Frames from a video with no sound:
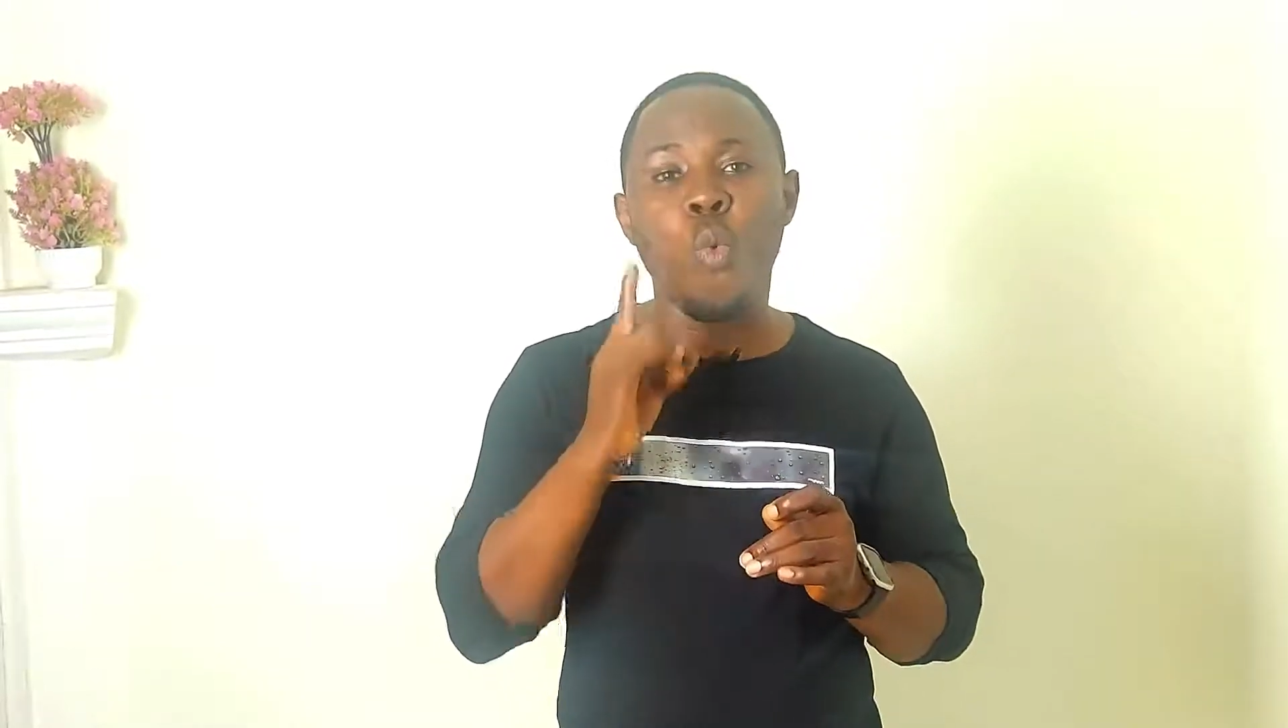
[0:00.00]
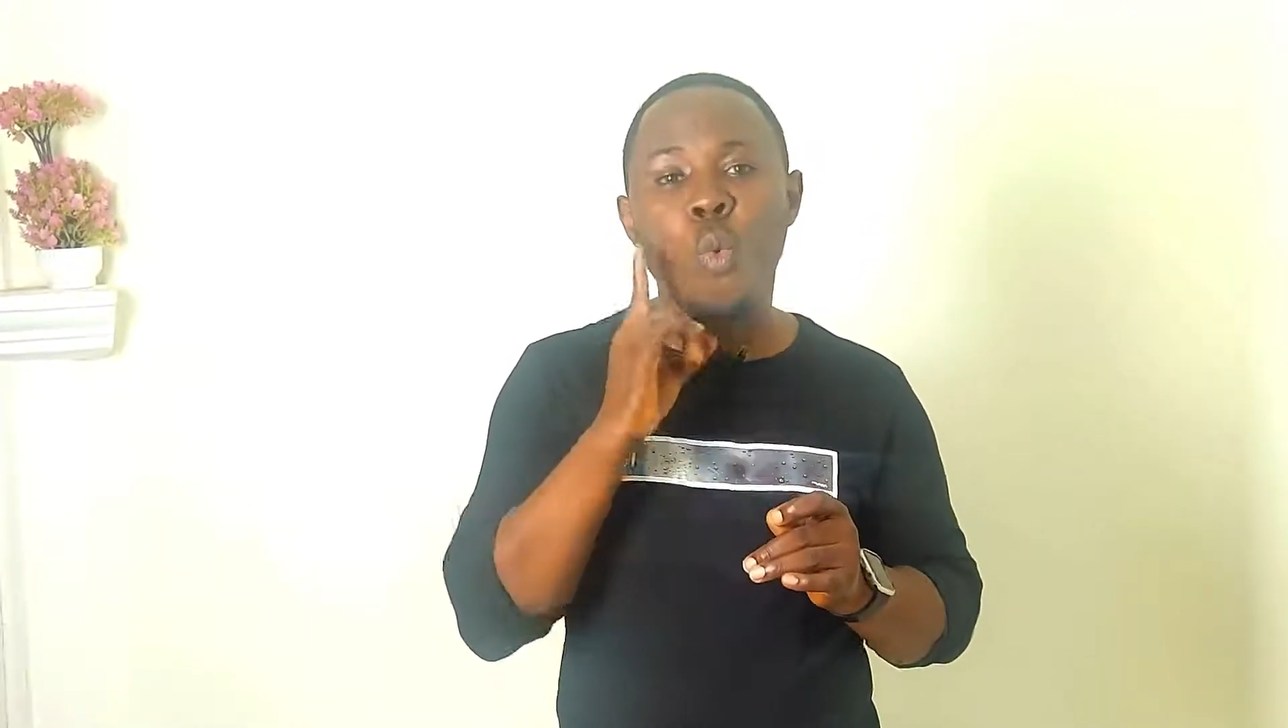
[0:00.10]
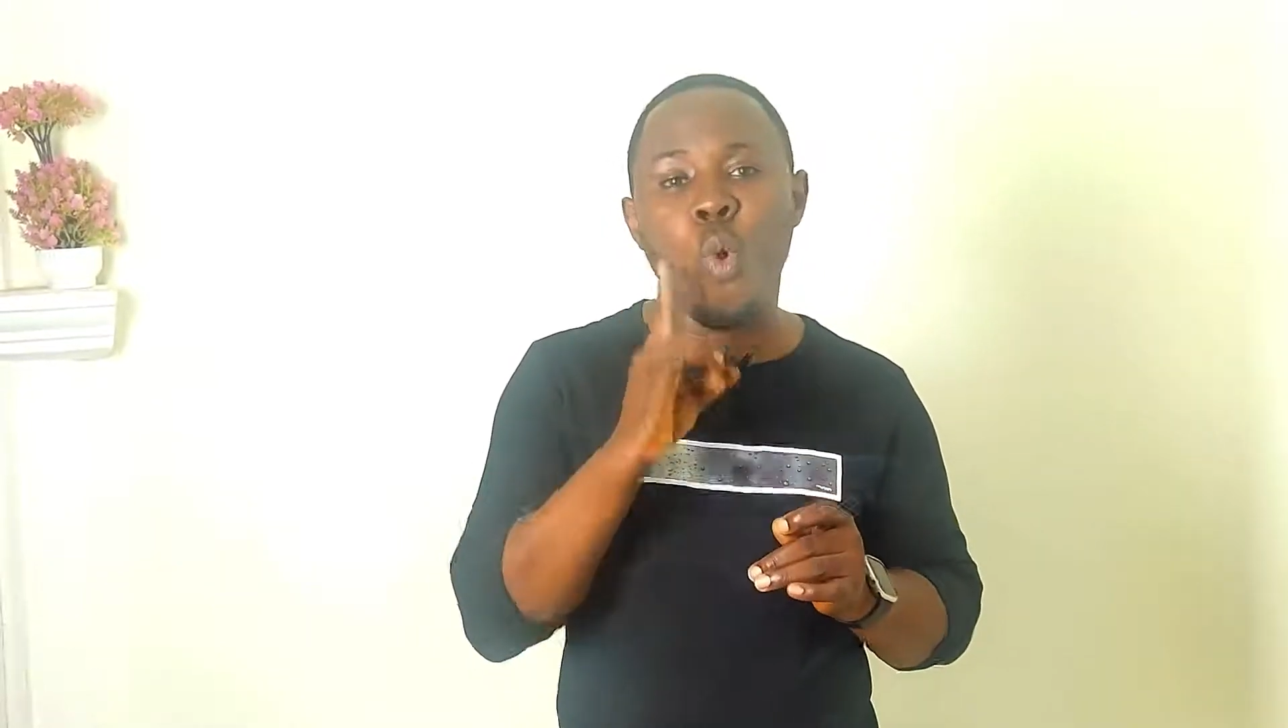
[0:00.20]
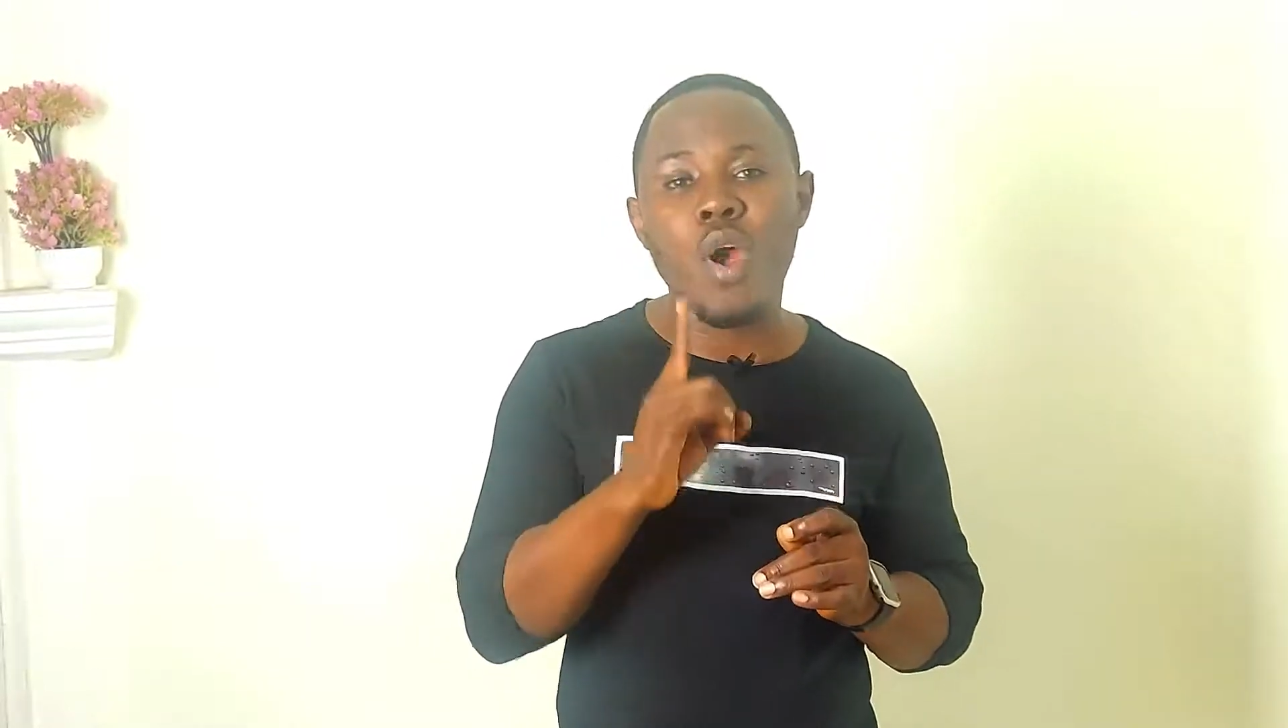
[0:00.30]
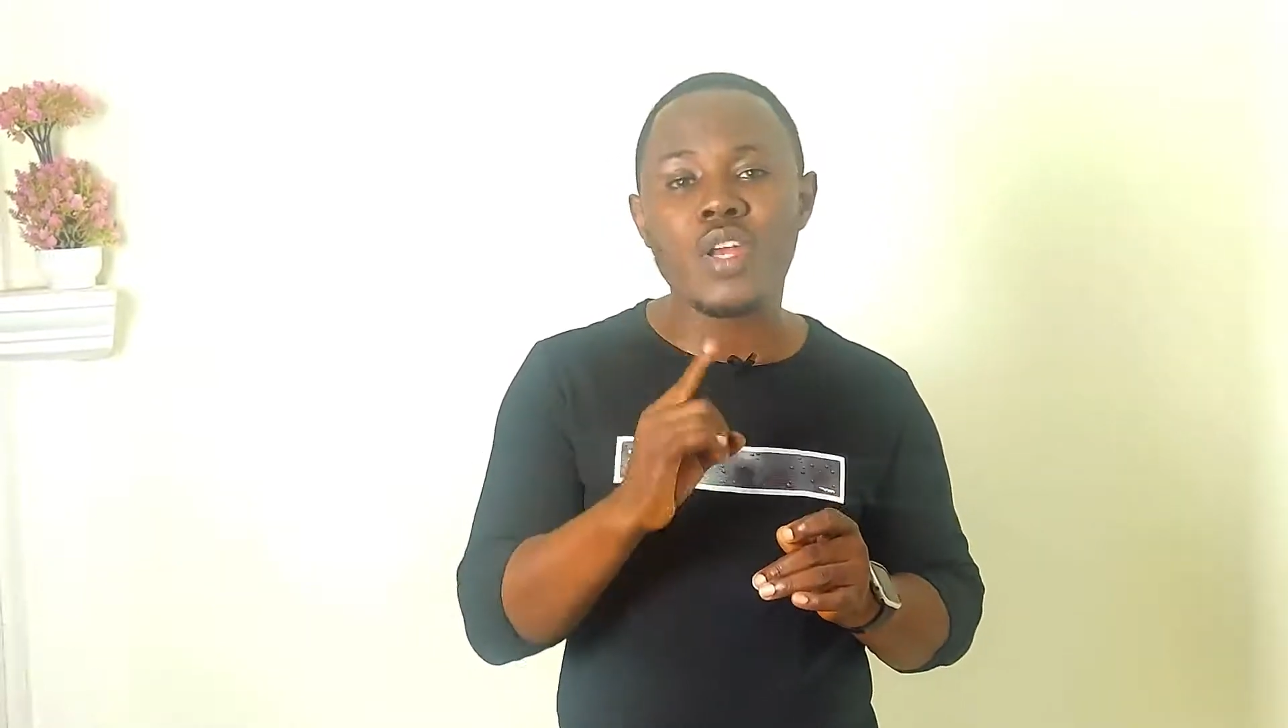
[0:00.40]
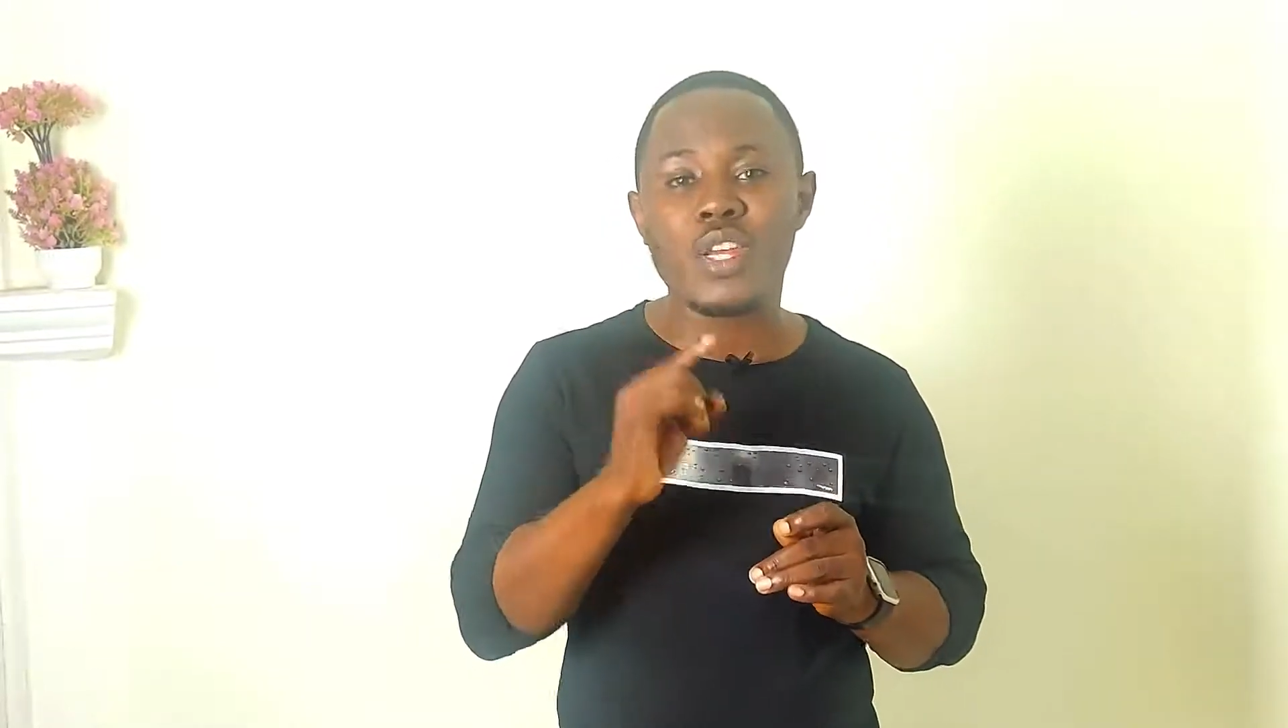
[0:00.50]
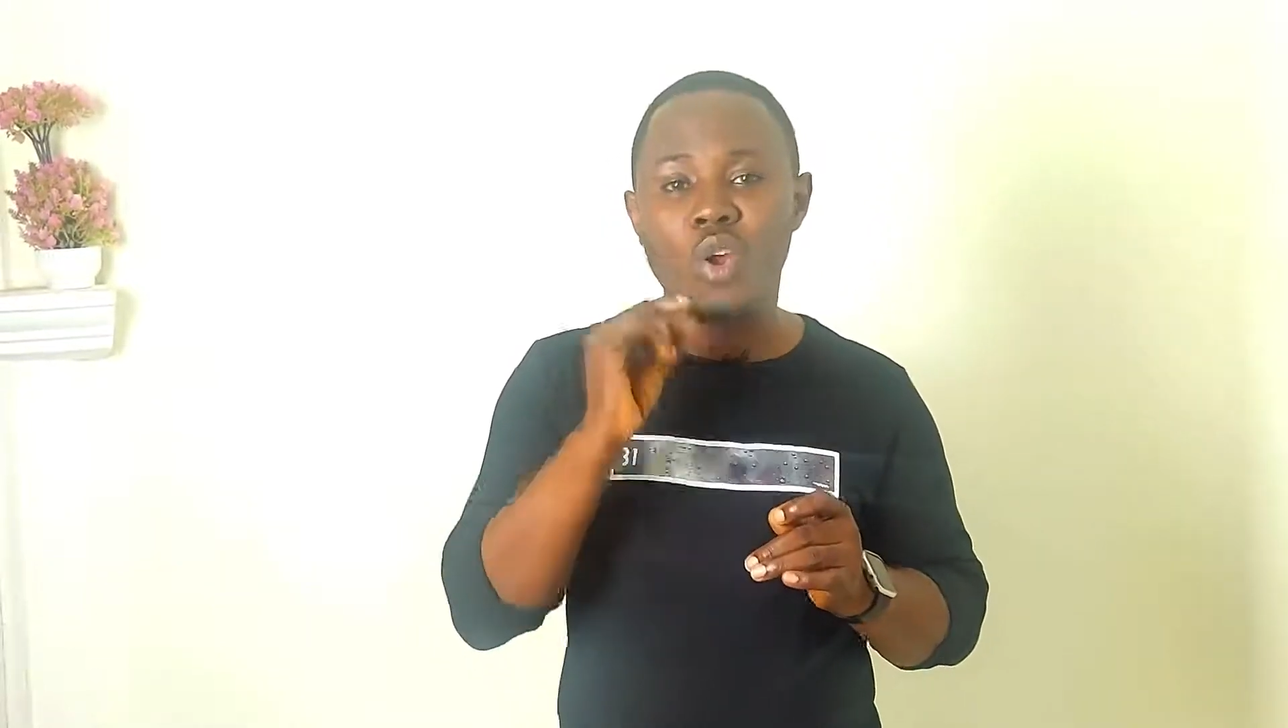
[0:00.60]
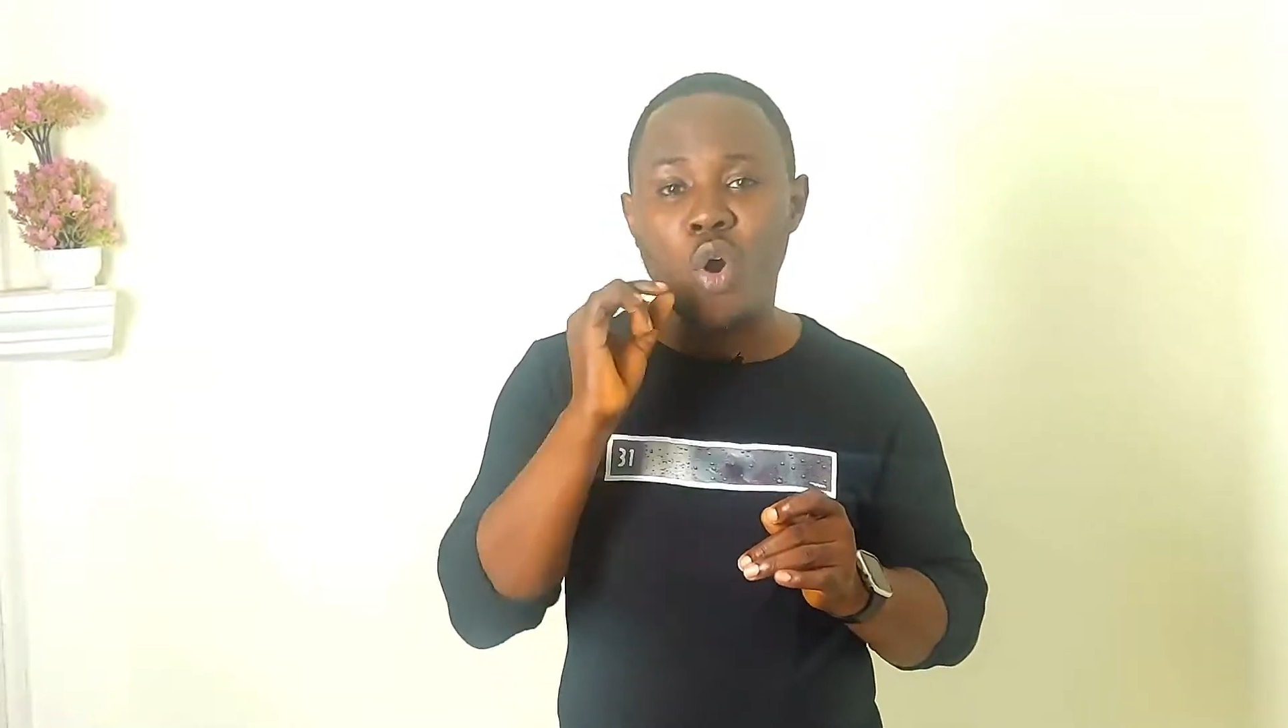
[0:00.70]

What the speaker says: 1 in